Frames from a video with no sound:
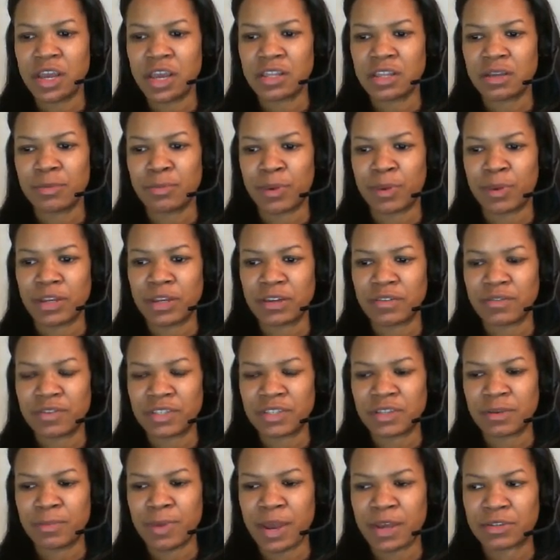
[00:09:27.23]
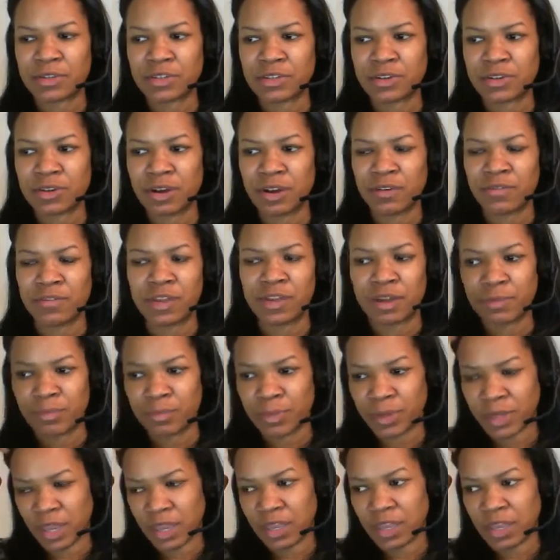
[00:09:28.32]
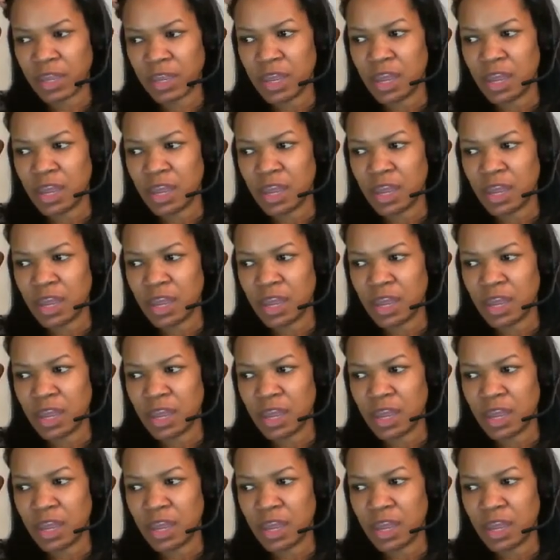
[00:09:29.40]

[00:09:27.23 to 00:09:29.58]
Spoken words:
The plaintiff is the master of the complaint.